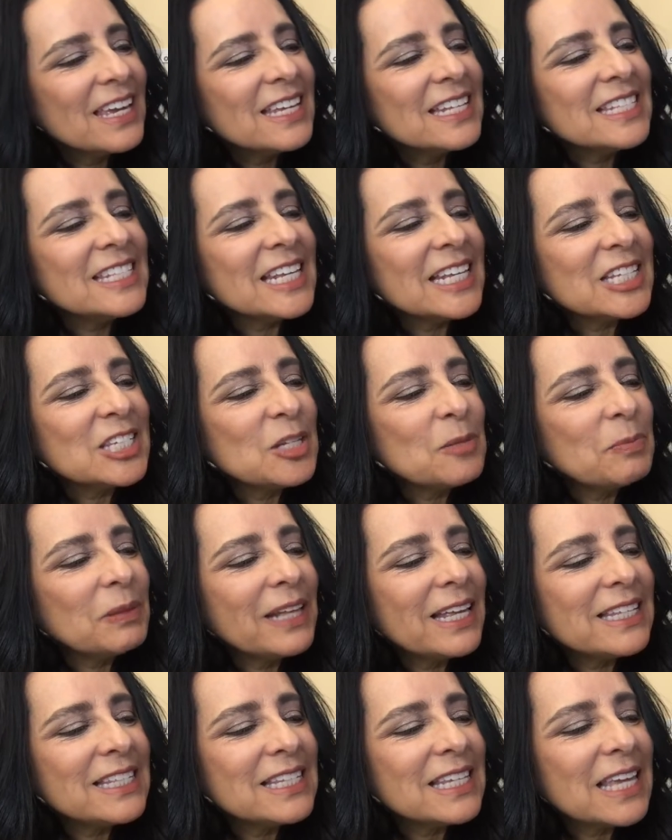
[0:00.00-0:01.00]
60
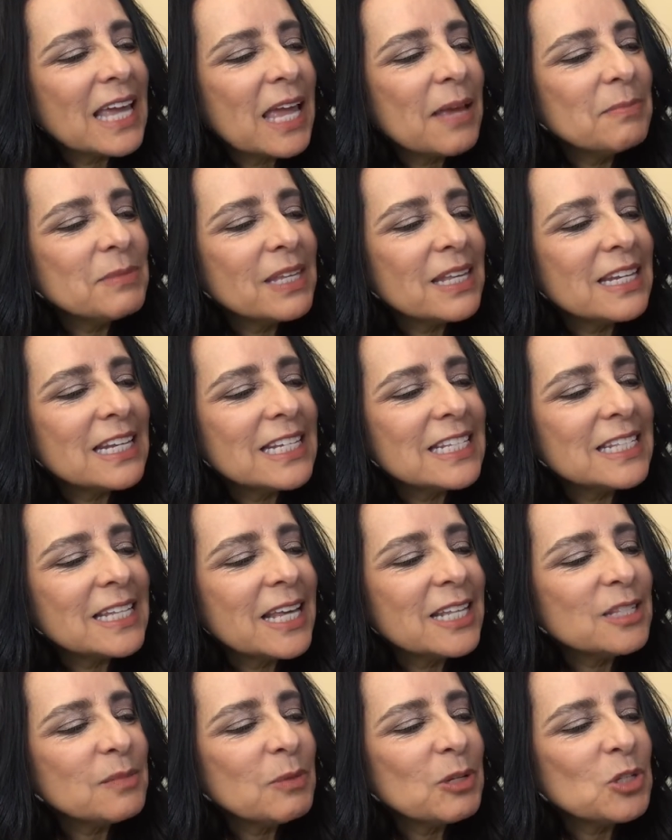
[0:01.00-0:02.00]
plus games and
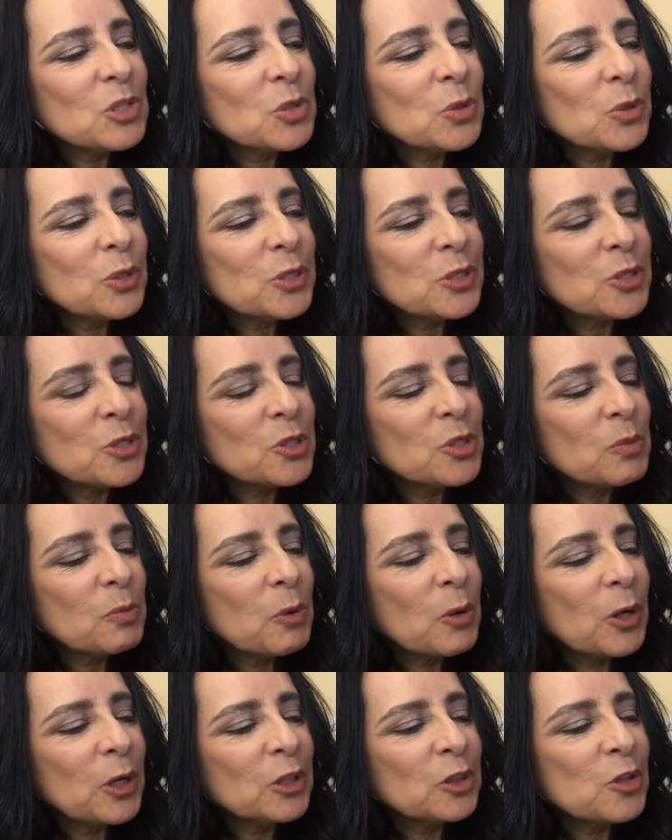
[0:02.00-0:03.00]
assessment tools to
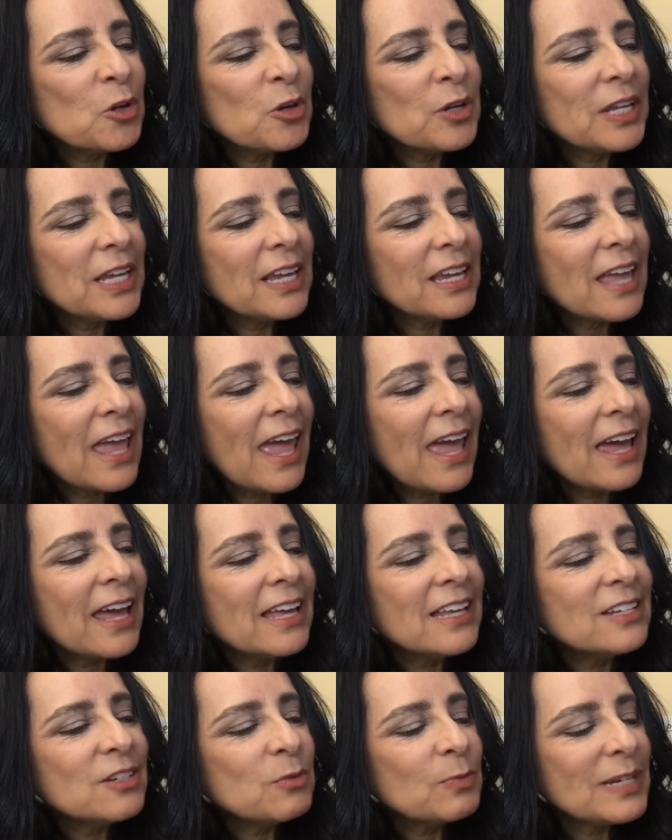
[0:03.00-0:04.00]
support learning
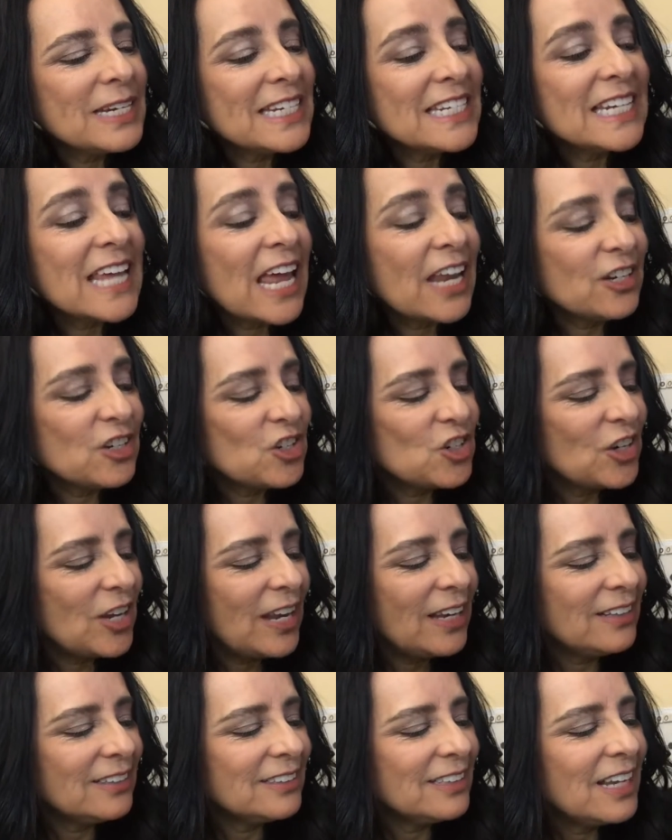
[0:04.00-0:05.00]
and
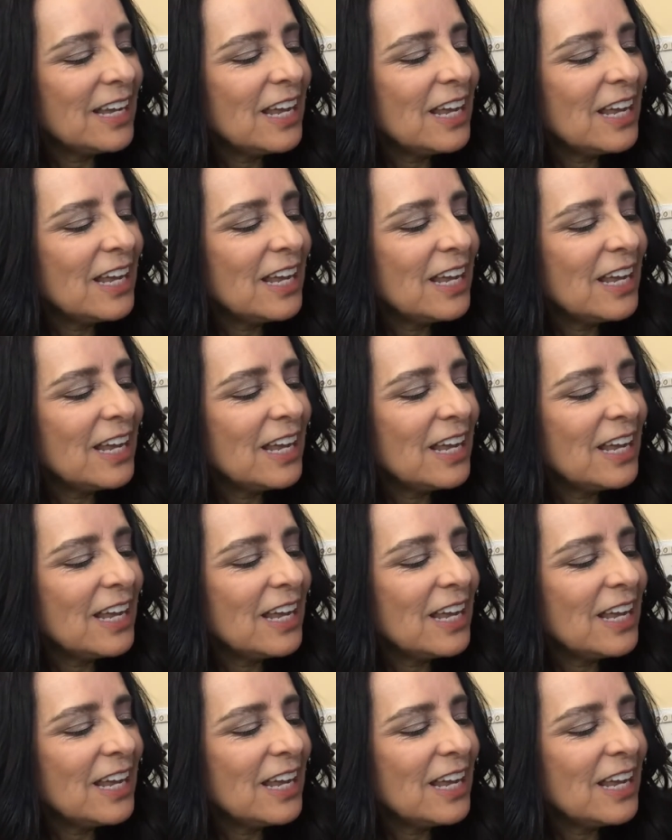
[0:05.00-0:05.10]
retention.